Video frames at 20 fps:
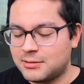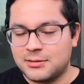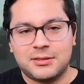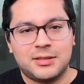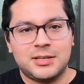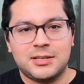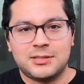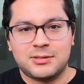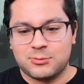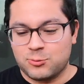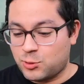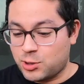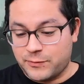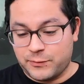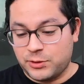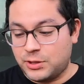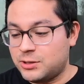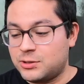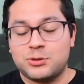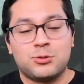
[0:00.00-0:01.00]
These,
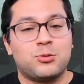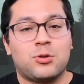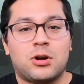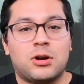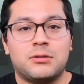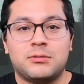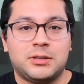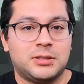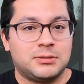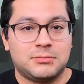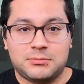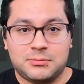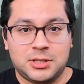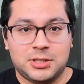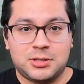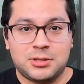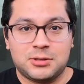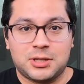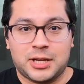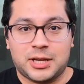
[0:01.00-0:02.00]
whatever these two are,
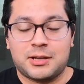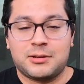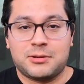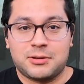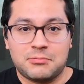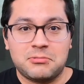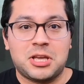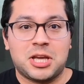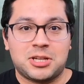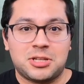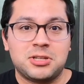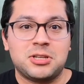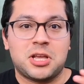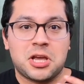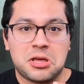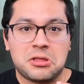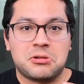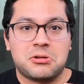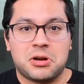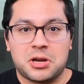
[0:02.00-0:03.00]
need to like get
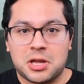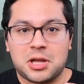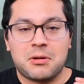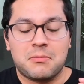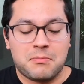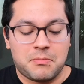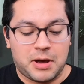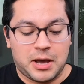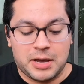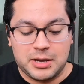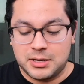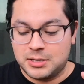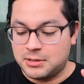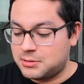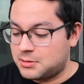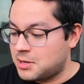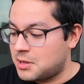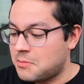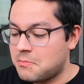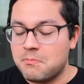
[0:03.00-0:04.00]
together and combine and
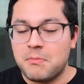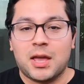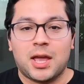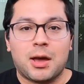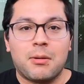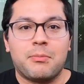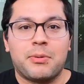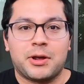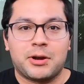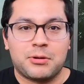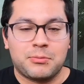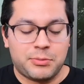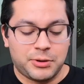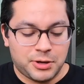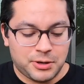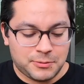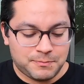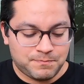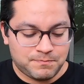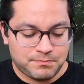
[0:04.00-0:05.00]
make a better
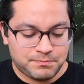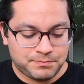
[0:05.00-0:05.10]
beer,